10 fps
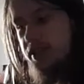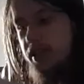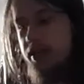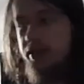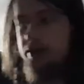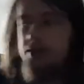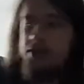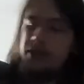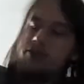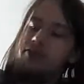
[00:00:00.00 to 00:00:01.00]

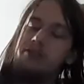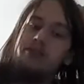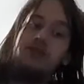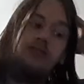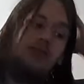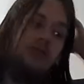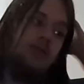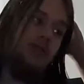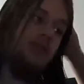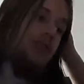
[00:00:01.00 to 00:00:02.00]
Daniels
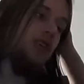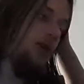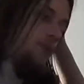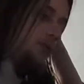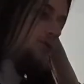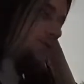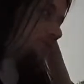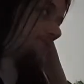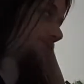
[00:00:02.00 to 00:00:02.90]
in a couple